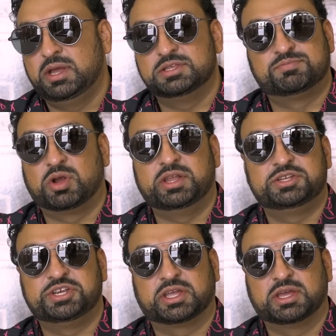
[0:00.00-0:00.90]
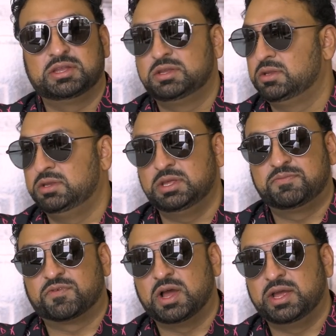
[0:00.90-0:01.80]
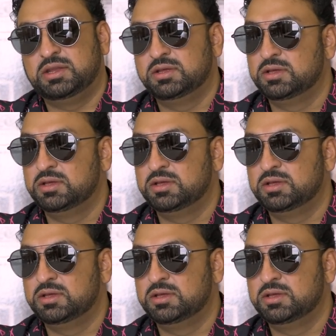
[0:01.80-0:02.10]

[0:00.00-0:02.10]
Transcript: it's breaded chicken, deep fried,